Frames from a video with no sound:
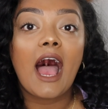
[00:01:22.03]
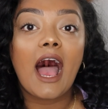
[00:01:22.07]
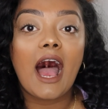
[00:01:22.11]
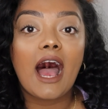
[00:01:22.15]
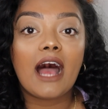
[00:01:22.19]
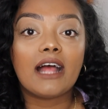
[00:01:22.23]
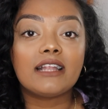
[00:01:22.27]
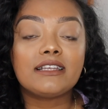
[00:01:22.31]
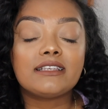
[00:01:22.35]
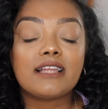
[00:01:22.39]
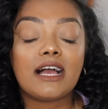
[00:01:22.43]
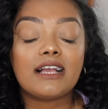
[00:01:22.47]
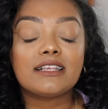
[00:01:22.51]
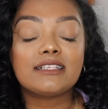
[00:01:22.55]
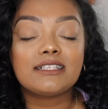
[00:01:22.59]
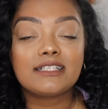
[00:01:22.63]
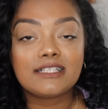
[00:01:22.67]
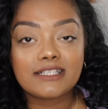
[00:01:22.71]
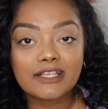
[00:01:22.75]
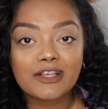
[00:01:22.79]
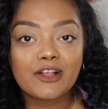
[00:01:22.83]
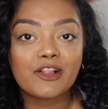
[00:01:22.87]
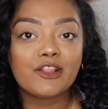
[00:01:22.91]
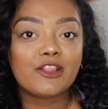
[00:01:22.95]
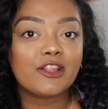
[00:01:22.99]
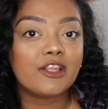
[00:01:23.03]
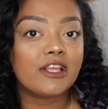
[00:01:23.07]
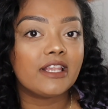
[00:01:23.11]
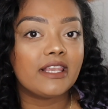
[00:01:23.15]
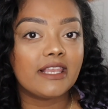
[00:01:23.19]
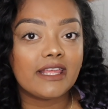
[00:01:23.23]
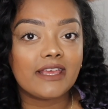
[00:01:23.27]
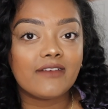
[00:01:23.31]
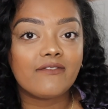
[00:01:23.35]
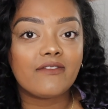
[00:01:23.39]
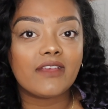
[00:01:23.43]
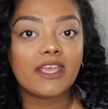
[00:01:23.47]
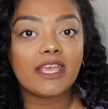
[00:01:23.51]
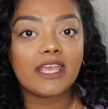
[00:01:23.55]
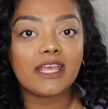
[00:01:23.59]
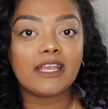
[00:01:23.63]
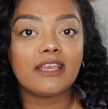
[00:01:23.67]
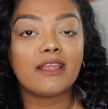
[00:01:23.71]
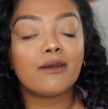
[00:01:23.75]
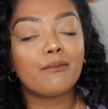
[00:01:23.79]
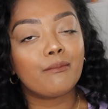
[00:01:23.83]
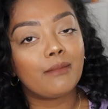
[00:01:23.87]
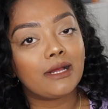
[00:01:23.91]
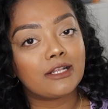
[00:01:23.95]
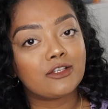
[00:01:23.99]
And I still live
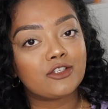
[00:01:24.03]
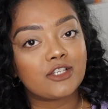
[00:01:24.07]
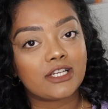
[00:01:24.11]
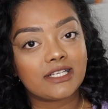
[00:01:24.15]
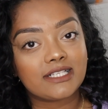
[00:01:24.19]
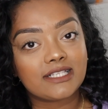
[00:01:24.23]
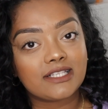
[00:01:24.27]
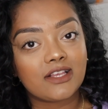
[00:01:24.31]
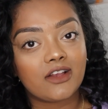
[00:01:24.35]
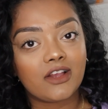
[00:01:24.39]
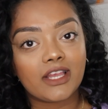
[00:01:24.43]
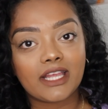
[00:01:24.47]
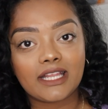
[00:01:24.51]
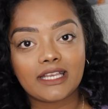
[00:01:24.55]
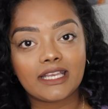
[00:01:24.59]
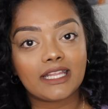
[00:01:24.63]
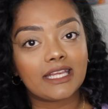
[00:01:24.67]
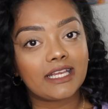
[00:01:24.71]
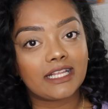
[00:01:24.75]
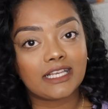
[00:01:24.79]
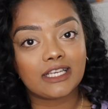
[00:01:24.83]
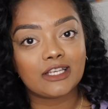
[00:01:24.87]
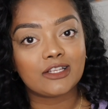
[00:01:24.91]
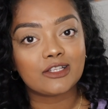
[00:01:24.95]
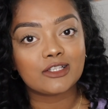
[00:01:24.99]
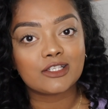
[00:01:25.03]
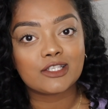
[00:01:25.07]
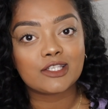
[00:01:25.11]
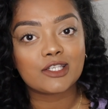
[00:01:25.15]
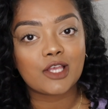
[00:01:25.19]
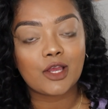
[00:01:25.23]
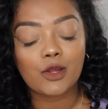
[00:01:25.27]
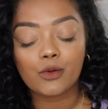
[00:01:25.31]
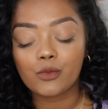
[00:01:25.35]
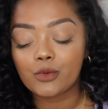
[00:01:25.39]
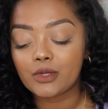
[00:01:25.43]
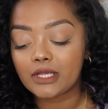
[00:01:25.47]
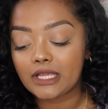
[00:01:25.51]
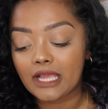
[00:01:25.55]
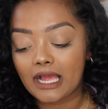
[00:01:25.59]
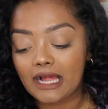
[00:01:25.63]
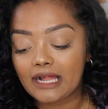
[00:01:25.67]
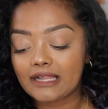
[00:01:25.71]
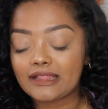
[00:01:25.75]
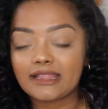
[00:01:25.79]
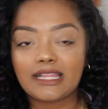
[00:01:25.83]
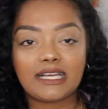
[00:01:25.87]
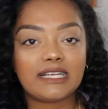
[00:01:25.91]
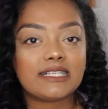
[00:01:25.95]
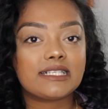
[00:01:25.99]
in Manchester in England, so
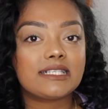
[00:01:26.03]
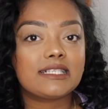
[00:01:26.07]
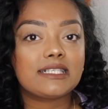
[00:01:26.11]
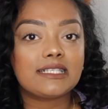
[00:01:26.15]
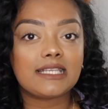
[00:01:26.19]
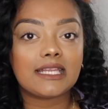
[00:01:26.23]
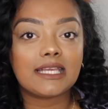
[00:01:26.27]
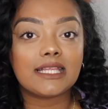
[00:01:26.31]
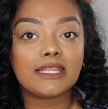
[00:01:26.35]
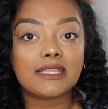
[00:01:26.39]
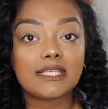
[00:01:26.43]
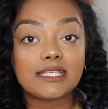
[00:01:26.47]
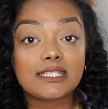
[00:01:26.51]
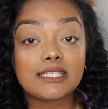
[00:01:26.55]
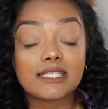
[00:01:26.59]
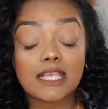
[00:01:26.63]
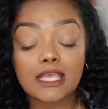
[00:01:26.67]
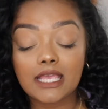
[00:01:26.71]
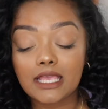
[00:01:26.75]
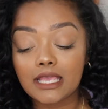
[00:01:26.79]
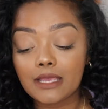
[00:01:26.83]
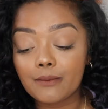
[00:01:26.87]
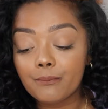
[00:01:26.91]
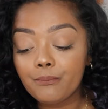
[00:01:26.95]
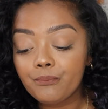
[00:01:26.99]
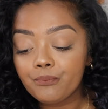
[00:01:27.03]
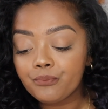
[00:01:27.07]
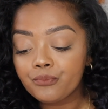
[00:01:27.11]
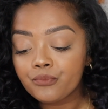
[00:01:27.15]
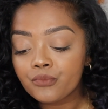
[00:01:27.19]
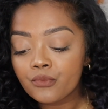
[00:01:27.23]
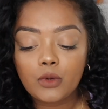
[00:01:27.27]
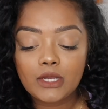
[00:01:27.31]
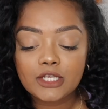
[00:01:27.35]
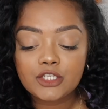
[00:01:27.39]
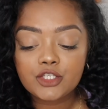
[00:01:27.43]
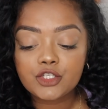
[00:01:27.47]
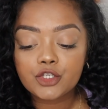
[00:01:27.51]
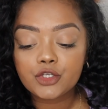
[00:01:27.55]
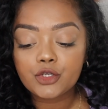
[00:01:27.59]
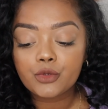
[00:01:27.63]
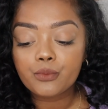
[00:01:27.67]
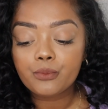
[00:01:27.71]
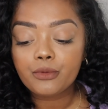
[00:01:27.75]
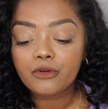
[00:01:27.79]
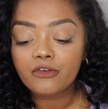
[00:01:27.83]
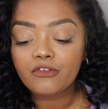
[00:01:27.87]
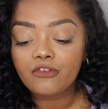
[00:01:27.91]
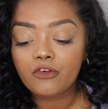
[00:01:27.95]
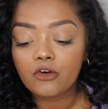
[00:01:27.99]
yeah, that stayed the same. Question
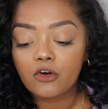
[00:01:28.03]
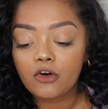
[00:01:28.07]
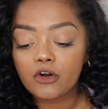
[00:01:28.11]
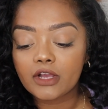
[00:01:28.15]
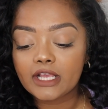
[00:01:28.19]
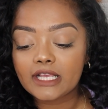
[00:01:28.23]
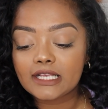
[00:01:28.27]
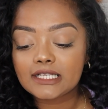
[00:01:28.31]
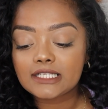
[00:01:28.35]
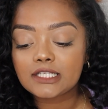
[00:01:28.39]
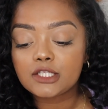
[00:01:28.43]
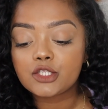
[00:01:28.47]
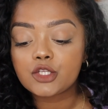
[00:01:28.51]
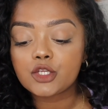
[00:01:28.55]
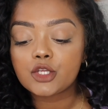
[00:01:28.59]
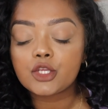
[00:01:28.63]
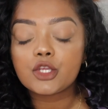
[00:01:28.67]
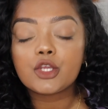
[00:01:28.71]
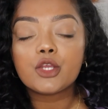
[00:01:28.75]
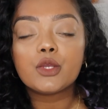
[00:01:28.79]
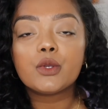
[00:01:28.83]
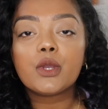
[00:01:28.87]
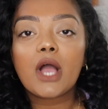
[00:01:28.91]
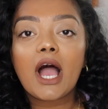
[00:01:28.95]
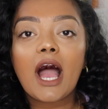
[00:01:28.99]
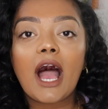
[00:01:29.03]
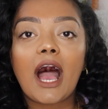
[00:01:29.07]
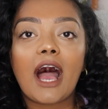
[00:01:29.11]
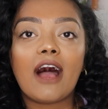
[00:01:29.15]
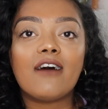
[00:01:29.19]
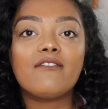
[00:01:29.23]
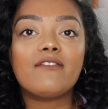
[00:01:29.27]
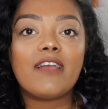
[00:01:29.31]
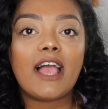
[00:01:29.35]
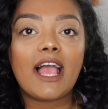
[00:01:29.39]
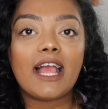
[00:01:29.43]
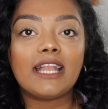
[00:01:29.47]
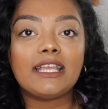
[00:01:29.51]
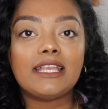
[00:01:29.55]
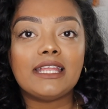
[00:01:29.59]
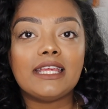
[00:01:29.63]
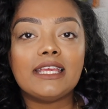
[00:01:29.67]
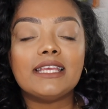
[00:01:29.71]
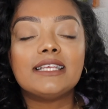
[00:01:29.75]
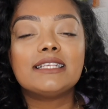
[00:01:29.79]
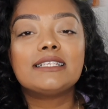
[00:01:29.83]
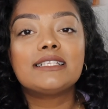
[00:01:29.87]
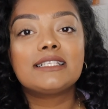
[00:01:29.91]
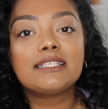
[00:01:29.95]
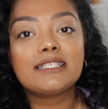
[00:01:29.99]
number 4 is, do you have
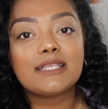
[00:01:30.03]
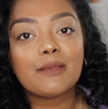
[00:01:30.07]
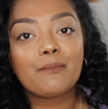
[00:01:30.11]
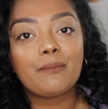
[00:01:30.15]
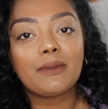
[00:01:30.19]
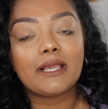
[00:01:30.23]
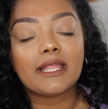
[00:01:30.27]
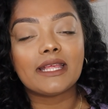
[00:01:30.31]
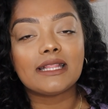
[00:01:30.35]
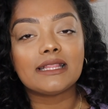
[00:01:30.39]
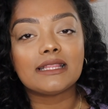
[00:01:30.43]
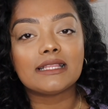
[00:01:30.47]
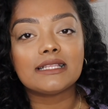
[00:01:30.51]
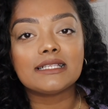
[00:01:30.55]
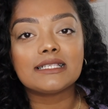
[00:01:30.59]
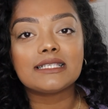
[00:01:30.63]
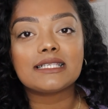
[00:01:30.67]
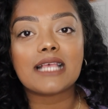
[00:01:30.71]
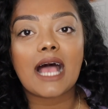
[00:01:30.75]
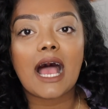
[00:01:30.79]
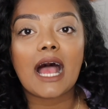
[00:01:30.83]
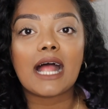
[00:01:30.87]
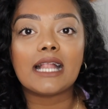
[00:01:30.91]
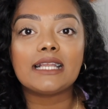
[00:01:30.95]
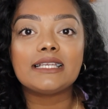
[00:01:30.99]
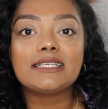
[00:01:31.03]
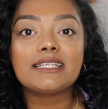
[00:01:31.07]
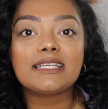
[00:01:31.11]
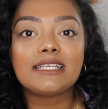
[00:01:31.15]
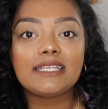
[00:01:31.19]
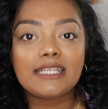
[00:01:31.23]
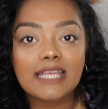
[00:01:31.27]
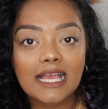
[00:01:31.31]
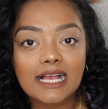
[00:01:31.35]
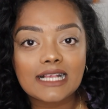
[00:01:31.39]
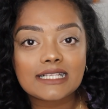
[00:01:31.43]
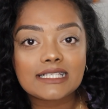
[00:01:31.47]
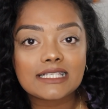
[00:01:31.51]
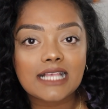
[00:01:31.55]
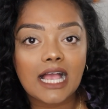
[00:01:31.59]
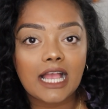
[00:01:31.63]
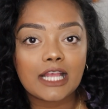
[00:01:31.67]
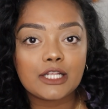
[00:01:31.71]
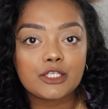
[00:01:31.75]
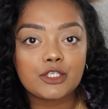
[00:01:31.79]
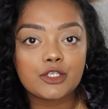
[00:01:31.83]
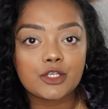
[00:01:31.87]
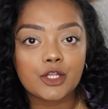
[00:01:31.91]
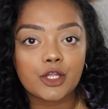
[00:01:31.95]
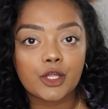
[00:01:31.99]
any siblings? And yes,
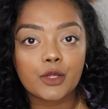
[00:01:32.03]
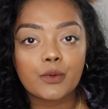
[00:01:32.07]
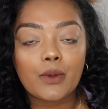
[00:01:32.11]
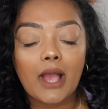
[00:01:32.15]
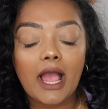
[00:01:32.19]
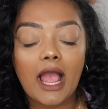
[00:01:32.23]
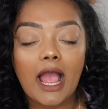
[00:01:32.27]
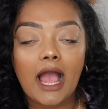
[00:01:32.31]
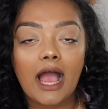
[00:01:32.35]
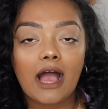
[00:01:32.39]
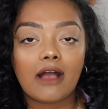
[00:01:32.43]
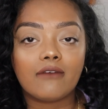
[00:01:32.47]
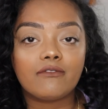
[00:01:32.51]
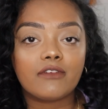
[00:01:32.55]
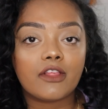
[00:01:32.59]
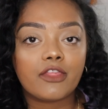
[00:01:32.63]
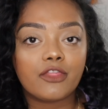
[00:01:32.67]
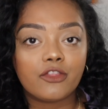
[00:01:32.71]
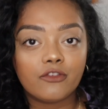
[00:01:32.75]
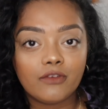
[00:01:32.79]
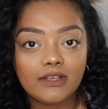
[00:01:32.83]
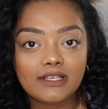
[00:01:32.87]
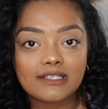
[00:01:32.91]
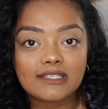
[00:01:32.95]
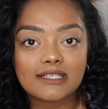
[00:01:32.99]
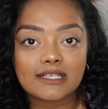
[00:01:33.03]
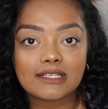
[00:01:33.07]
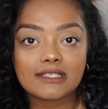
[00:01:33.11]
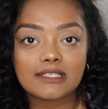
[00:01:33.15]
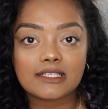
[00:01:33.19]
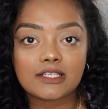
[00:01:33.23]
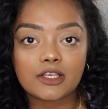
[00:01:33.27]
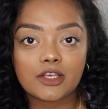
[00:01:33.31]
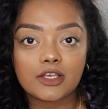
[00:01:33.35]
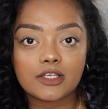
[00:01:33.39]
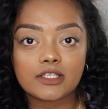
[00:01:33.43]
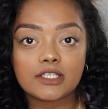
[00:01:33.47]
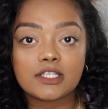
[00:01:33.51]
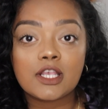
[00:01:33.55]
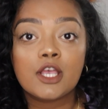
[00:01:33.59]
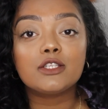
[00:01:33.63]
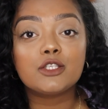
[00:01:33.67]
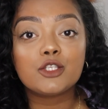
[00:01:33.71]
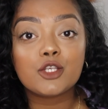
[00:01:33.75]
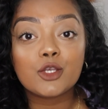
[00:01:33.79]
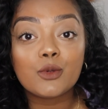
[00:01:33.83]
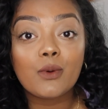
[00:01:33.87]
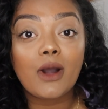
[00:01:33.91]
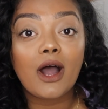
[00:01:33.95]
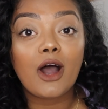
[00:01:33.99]
I do. I have 3 sisters.
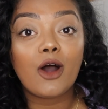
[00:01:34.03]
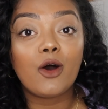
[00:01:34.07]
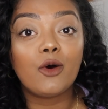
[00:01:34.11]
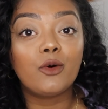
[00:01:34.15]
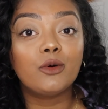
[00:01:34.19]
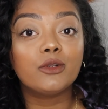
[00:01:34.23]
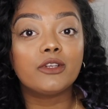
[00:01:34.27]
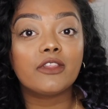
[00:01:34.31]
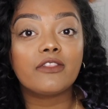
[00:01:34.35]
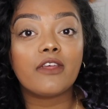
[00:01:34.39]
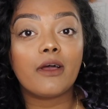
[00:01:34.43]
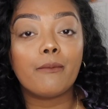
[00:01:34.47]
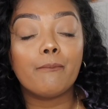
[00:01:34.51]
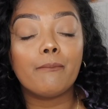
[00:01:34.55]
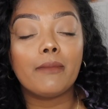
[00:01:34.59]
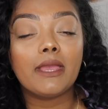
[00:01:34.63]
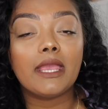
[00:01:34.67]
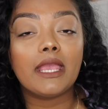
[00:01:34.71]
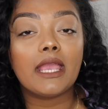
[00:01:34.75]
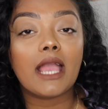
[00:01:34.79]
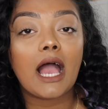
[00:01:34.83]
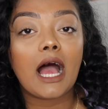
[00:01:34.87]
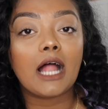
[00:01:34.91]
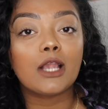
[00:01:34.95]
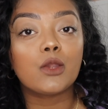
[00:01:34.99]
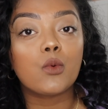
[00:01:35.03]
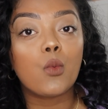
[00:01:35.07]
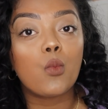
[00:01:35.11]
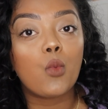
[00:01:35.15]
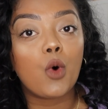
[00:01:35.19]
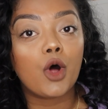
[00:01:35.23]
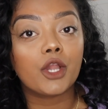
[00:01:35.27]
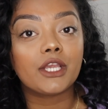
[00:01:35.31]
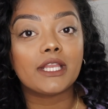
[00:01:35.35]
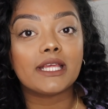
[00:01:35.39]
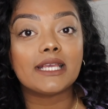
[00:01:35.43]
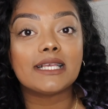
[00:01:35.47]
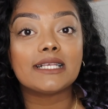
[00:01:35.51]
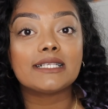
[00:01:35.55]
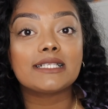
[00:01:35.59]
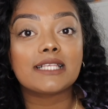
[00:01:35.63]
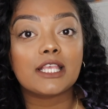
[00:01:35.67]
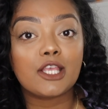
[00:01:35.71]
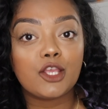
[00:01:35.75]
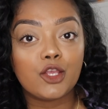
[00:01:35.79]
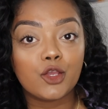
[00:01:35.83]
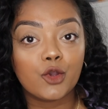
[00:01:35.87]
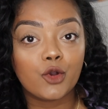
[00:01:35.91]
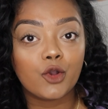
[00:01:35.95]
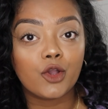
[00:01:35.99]
2 are older than me and 1 is
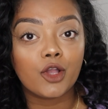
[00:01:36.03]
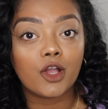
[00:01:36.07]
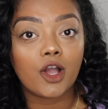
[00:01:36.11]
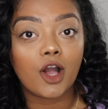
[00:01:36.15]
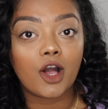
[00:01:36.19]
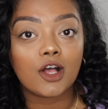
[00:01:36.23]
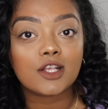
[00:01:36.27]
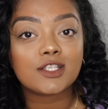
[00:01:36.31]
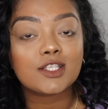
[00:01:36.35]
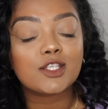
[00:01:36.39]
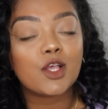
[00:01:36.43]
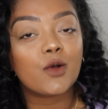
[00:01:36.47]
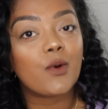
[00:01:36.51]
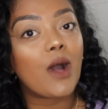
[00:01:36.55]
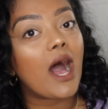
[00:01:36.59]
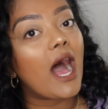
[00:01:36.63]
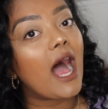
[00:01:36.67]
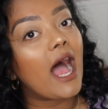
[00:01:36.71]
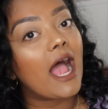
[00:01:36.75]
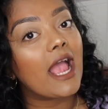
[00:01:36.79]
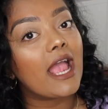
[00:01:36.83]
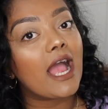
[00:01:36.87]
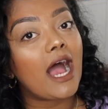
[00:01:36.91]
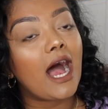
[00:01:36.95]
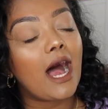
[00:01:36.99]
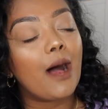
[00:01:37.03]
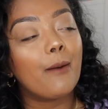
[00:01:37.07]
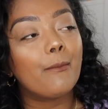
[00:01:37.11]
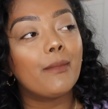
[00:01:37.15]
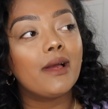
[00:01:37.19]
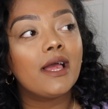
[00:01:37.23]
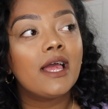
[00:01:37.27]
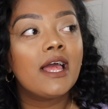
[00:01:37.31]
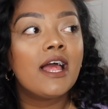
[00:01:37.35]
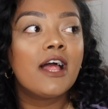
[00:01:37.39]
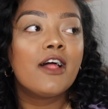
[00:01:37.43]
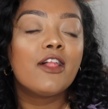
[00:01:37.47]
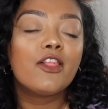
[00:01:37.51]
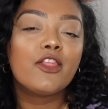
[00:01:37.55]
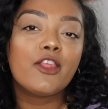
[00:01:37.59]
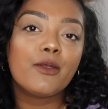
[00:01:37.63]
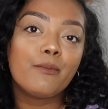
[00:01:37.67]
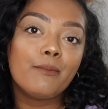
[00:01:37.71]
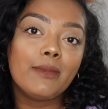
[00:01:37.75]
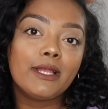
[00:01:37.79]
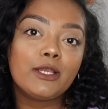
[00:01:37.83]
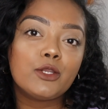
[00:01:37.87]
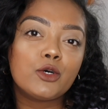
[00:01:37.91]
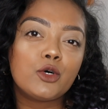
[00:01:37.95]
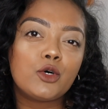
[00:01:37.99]
younger, so I am the
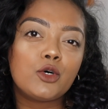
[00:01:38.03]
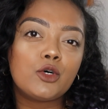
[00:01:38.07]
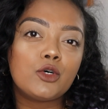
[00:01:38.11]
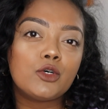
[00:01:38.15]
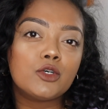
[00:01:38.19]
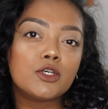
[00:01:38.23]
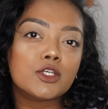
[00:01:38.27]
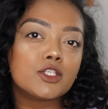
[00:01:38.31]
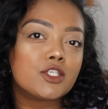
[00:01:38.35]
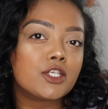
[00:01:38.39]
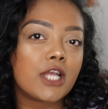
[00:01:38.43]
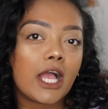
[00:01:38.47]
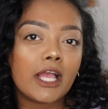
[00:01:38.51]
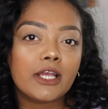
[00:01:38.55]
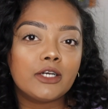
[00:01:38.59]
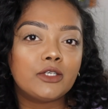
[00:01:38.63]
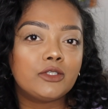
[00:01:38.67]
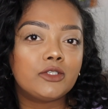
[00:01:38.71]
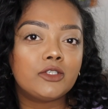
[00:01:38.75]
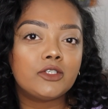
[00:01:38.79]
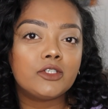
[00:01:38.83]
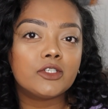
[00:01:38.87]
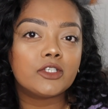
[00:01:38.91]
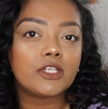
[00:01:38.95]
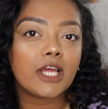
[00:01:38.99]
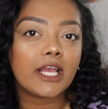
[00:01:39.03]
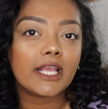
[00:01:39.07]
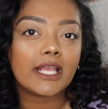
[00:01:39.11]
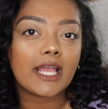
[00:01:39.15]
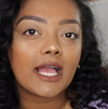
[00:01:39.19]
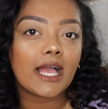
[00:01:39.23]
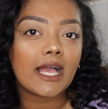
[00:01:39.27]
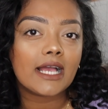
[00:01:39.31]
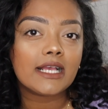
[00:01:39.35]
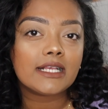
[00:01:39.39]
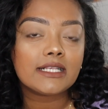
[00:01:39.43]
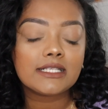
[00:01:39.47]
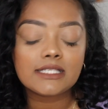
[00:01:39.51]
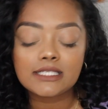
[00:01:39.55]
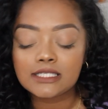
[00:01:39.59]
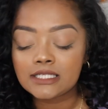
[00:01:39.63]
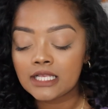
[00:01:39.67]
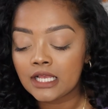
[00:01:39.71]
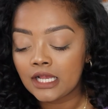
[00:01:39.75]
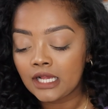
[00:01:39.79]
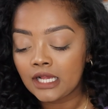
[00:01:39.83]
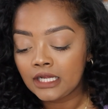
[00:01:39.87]
middle child, I guess.